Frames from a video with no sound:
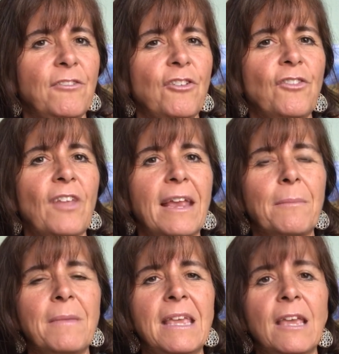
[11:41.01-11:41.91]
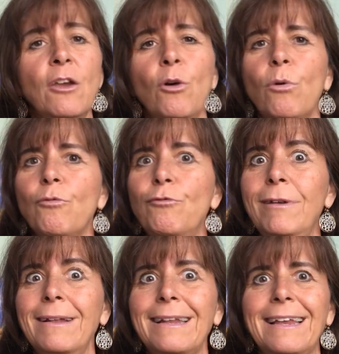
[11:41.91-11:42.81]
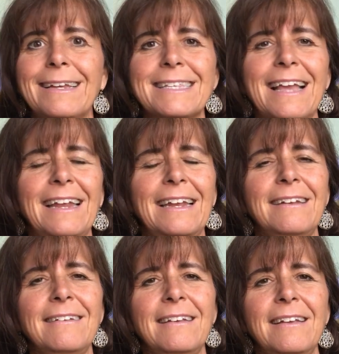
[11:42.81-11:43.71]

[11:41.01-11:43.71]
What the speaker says: just like me, were really excited,